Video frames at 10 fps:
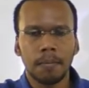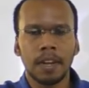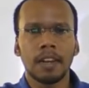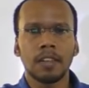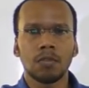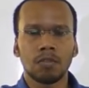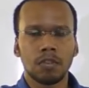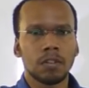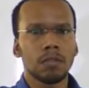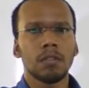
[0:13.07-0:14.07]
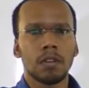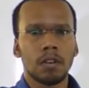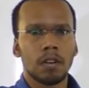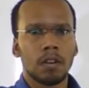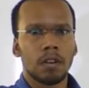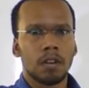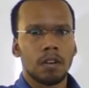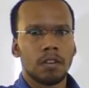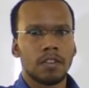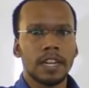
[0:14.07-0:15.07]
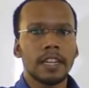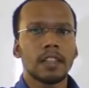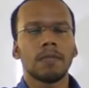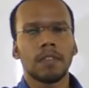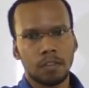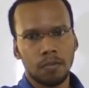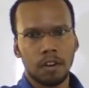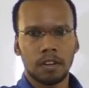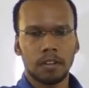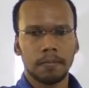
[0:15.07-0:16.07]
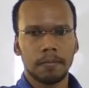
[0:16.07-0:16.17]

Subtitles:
mainly used to treat the wastewater.